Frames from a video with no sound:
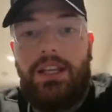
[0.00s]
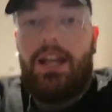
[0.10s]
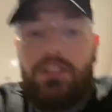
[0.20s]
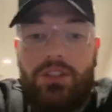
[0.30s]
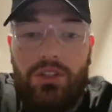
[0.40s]

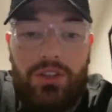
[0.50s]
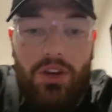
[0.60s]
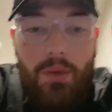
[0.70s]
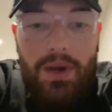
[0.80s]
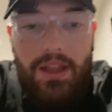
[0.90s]
Yeah, so
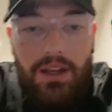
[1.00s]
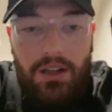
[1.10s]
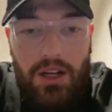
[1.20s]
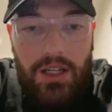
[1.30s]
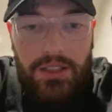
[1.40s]
sorry about
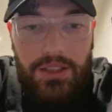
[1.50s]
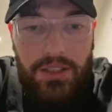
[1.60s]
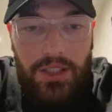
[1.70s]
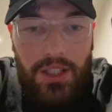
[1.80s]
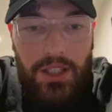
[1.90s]
that,
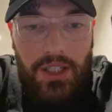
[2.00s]
guys.